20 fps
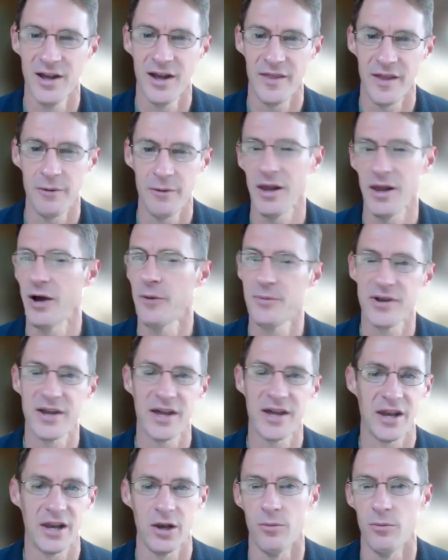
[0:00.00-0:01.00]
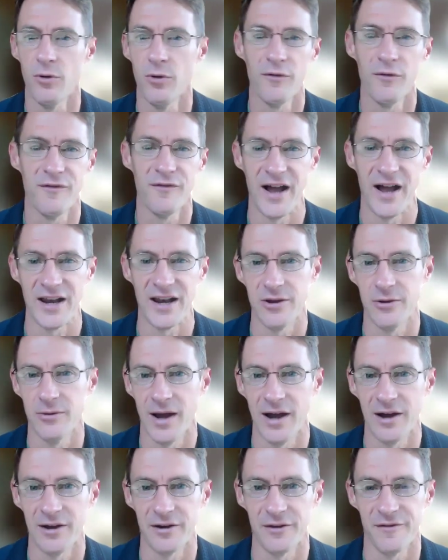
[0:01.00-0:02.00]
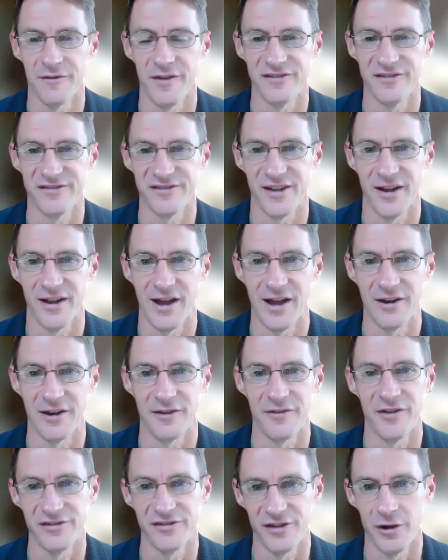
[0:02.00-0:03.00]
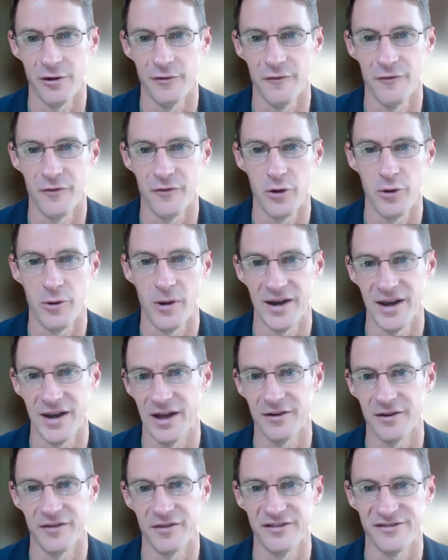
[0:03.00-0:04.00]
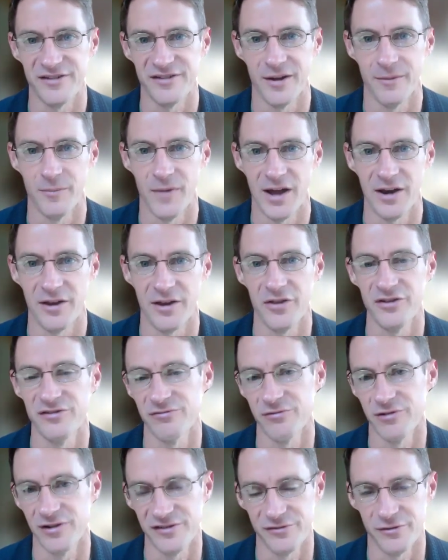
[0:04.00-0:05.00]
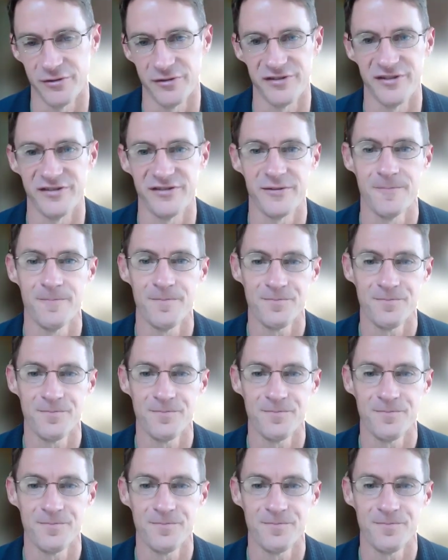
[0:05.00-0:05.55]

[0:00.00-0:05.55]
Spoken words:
That will help you get a lot more value out of this overview and out of these resources.